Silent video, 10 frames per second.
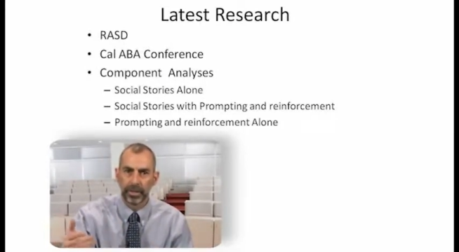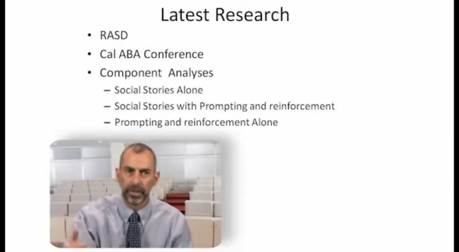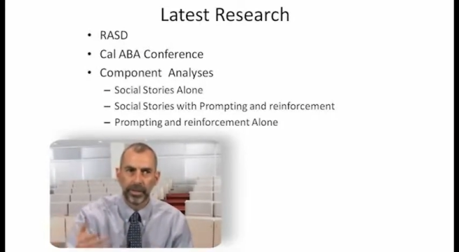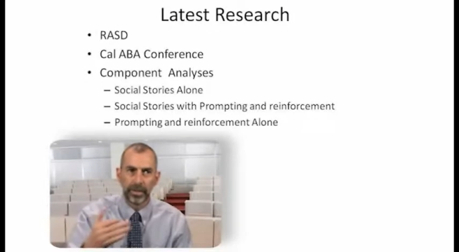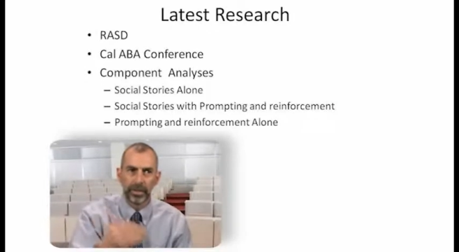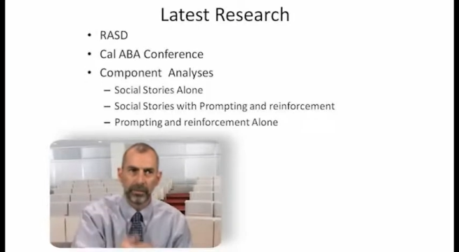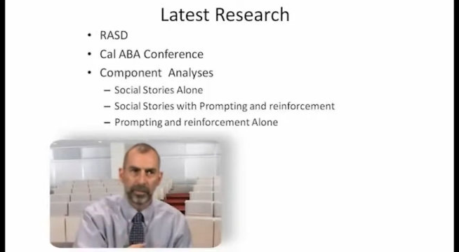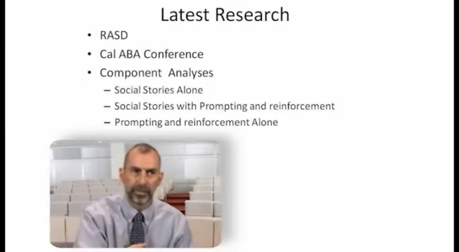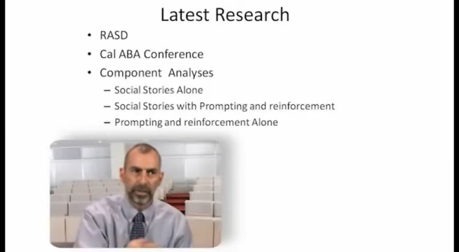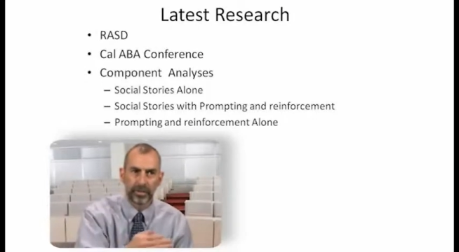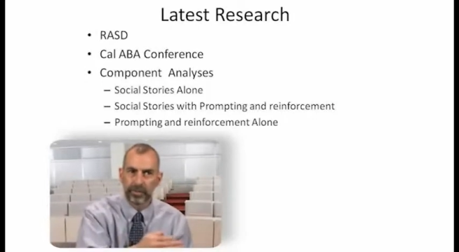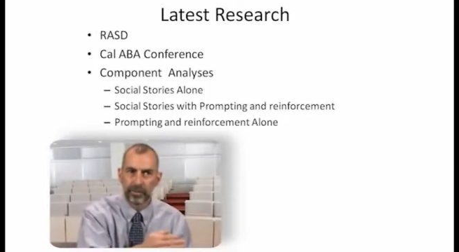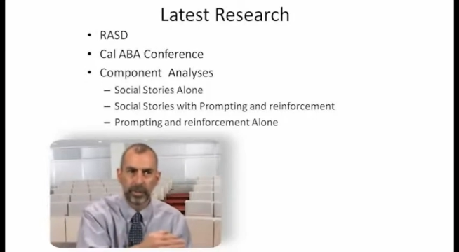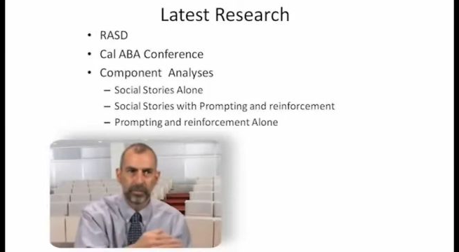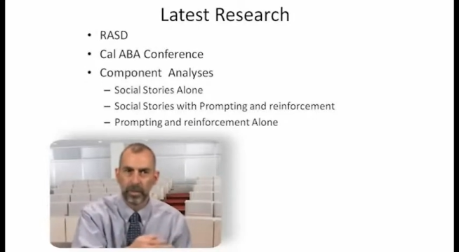and then the implementation of
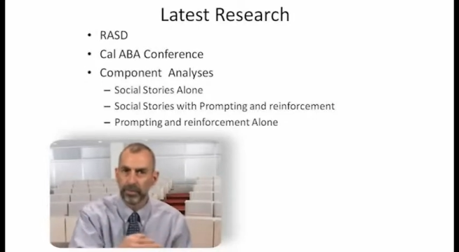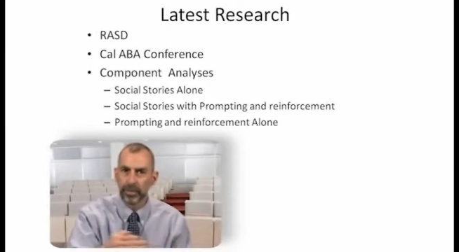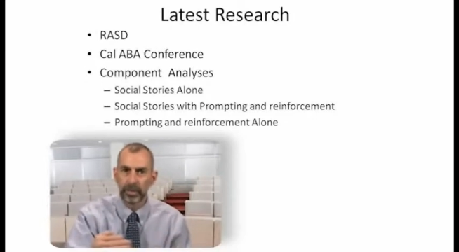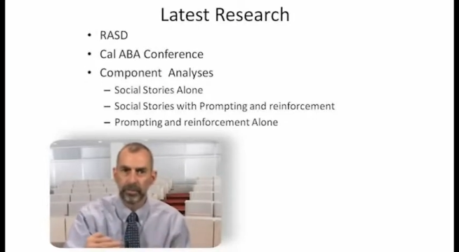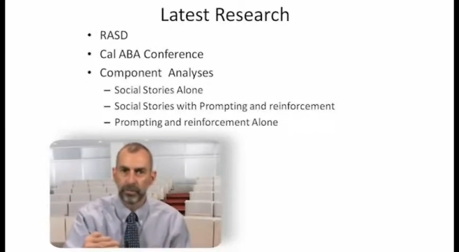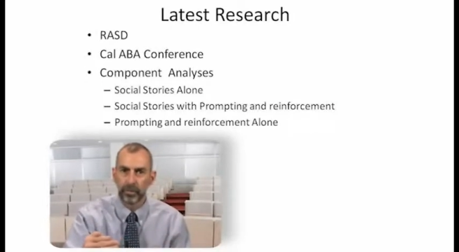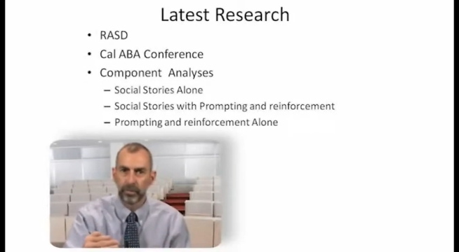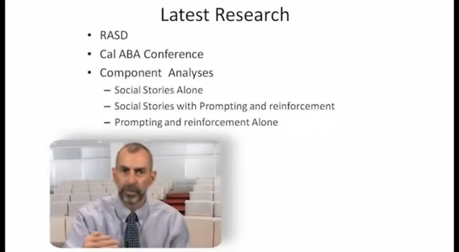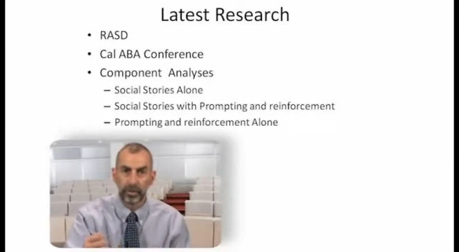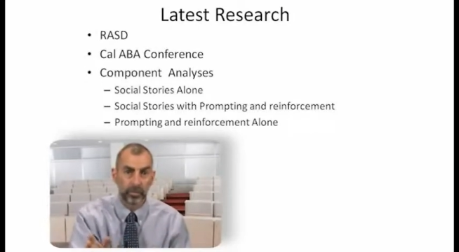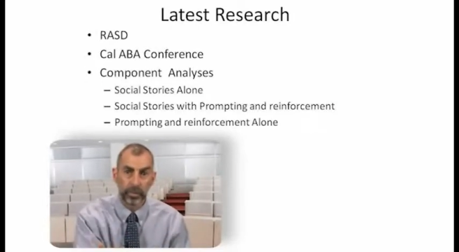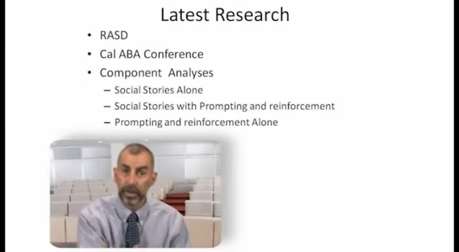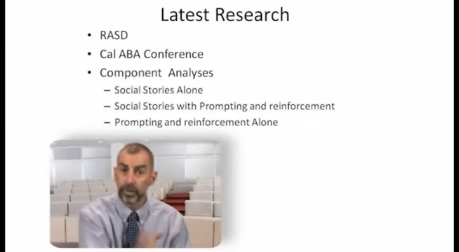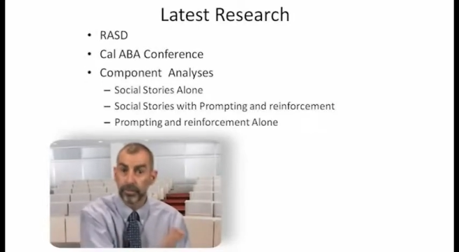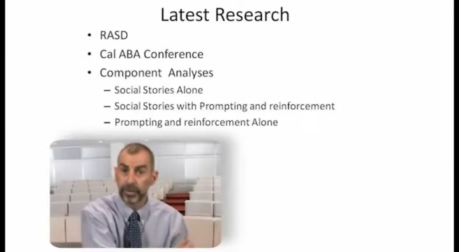simply prompting and reinforcement alone
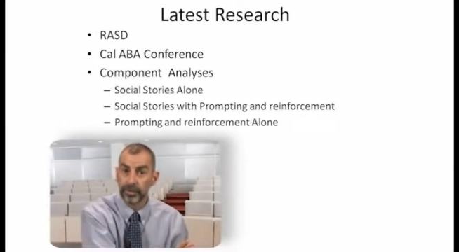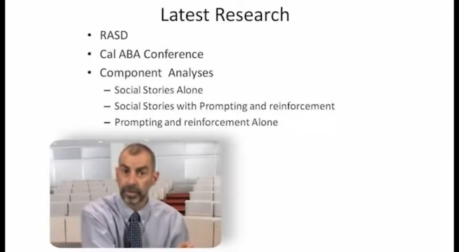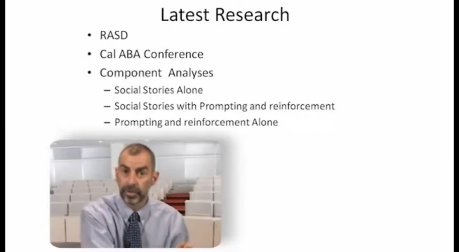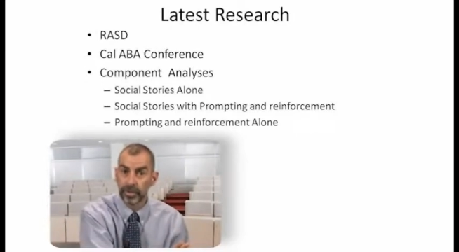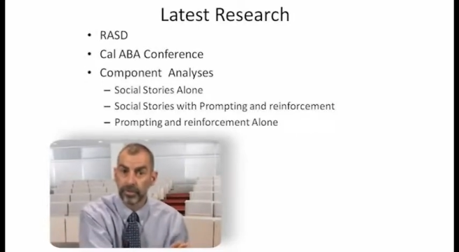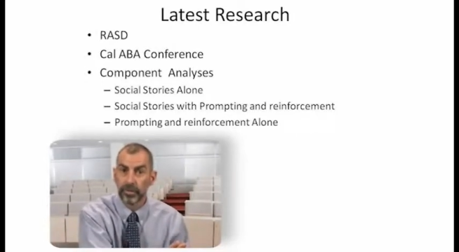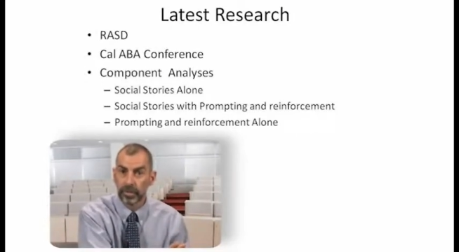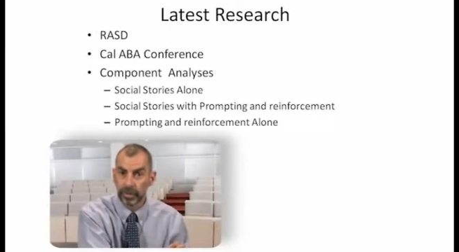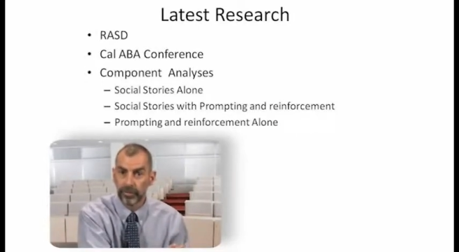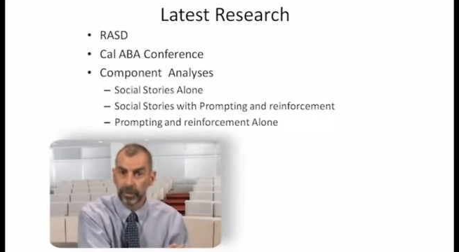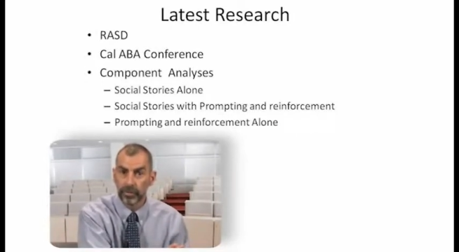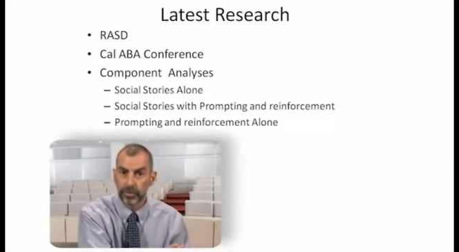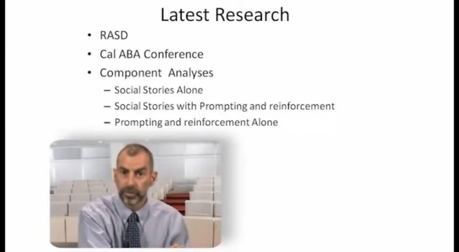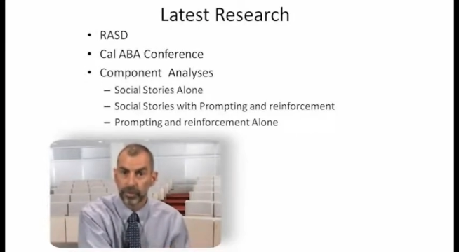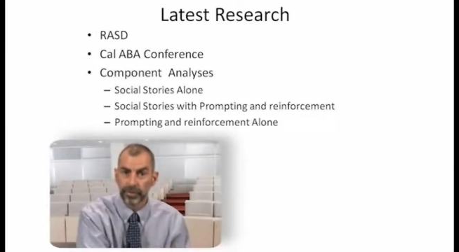without the presentation of social
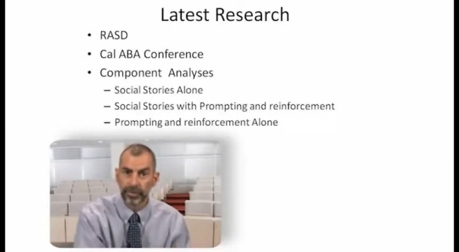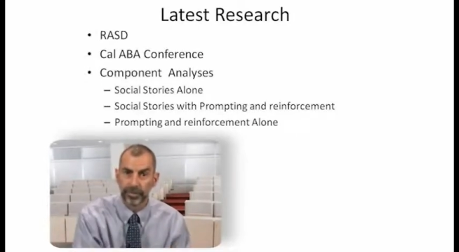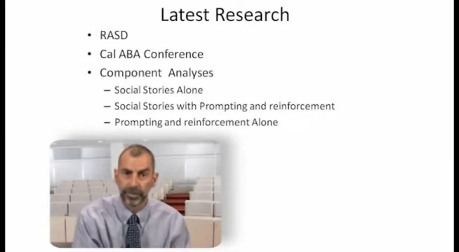stories.